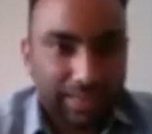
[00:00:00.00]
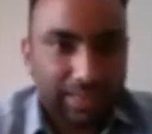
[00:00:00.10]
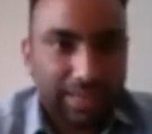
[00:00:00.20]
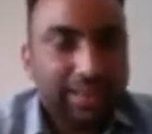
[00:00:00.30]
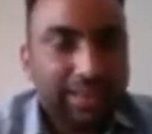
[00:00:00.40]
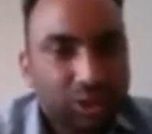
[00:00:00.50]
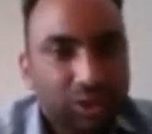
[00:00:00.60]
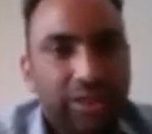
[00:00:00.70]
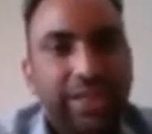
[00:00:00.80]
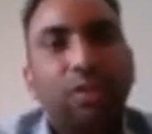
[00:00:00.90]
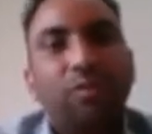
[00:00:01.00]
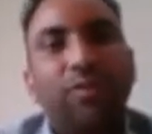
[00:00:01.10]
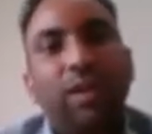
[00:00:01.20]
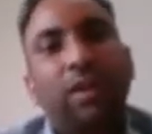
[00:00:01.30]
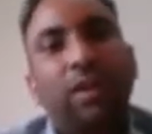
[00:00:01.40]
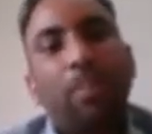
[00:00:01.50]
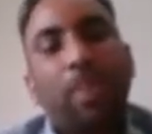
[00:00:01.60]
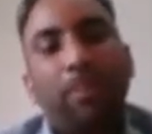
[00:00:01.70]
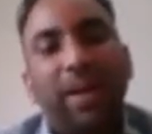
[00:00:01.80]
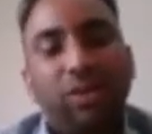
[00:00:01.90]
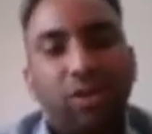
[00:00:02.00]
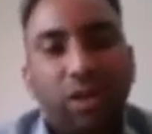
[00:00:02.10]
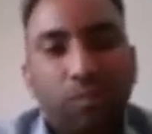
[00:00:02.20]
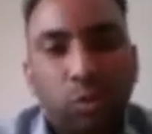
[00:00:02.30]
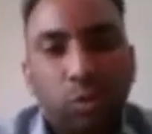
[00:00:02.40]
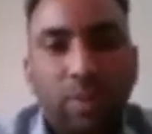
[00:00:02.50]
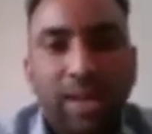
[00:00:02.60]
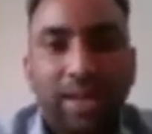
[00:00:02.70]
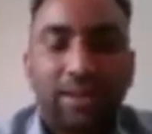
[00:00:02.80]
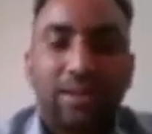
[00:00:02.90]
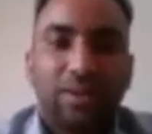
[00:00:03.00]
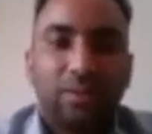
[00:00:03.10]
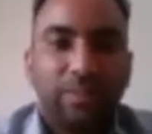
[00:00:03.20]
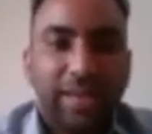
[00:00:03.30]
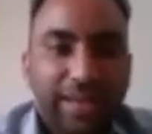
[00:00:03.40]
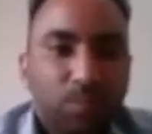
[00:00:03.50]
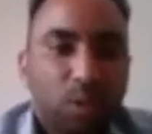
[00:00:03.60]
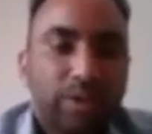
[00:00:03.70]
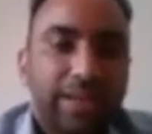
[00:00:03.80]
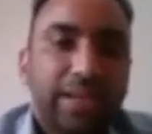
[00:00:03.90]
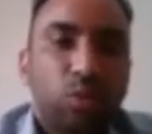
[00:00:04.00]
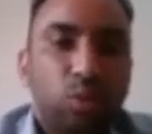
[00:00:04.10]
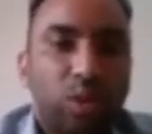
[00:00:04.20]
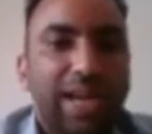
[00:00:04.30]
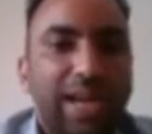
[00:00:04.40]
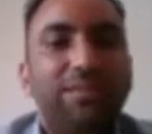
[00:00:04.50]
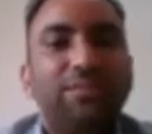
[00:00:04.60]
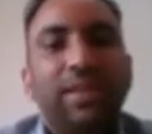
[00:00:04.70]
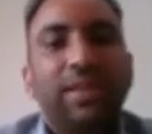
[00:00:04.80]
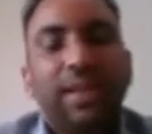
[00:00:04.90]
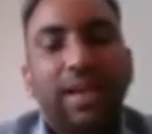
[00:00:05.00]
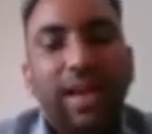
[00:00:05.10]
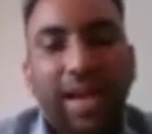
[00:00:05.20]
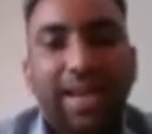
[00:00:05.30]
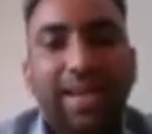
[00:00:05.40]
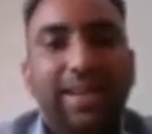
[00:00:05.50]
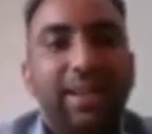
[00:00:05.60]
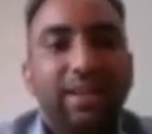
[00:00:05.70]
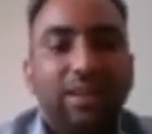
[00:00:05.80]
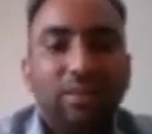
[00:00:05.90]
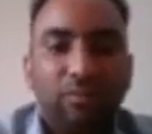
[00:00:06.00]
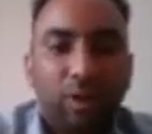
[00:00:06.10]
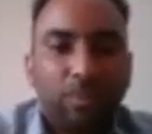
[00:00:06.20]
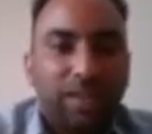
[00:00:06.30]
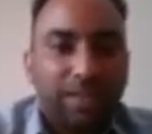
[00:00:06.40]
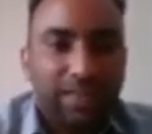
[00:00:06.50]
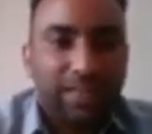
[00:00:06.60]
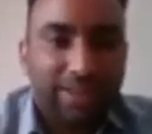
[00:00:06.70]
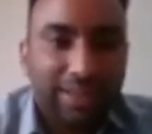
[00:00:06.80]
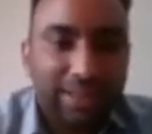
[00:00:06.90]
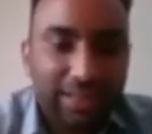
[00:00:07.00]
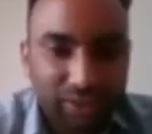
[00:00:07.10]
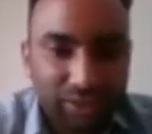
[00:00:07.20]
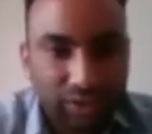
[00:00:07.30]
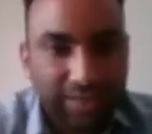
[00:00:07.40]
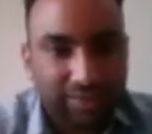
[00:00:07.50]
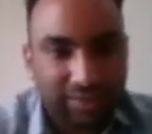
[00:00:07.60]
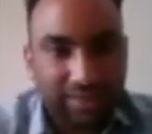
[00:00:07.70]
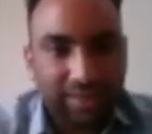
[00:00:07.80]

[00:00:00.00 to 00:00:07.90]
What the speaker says: and the strain of pedistram mushroom are very important to have higher yield from different strains.